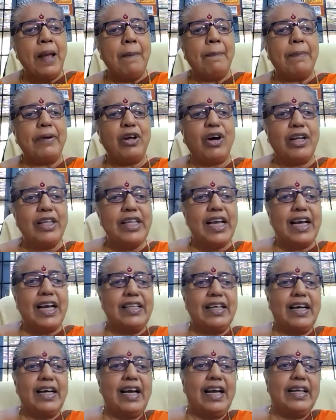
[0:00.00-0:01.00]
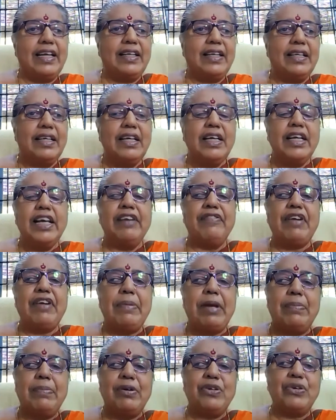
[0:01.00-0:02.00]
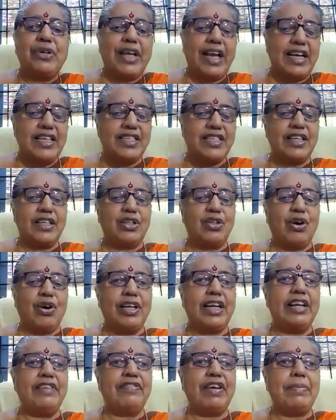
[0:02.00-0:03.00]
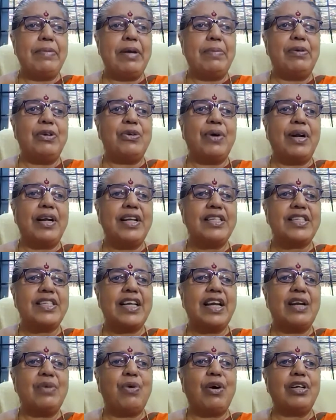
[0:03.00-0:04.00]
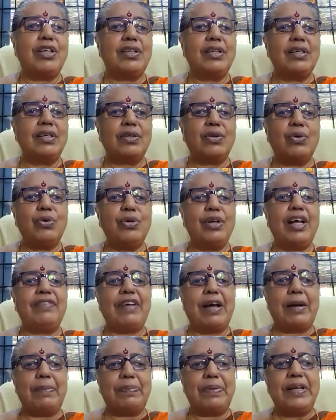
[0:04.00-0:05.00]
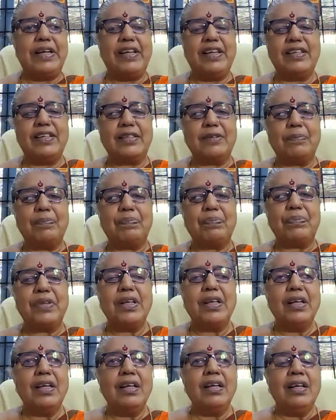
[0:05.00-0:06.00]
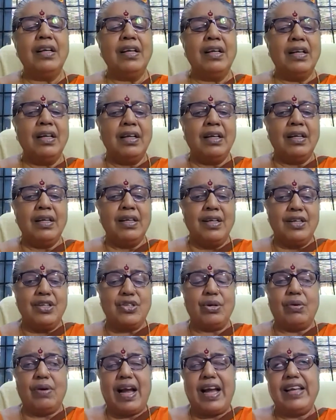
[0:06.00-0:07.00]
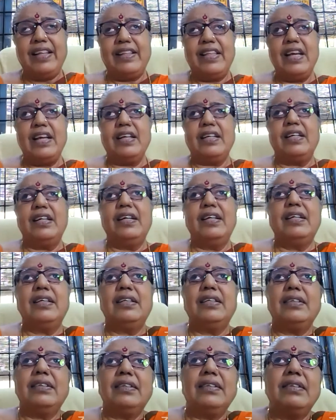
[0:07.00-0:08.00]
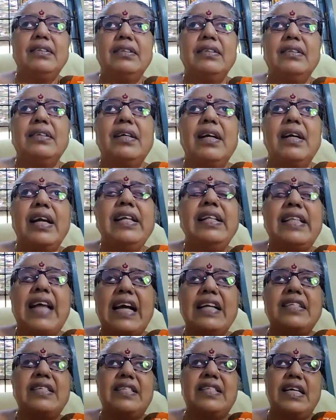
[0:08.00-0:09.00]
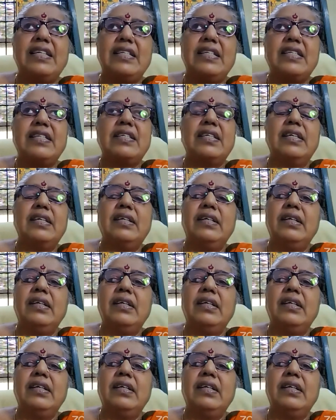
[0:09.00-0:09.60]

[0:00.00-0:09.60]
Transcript: But on the other hand, if I'm able to catch that thought and if I'm able to understand what could have happened here, so I think in that sense,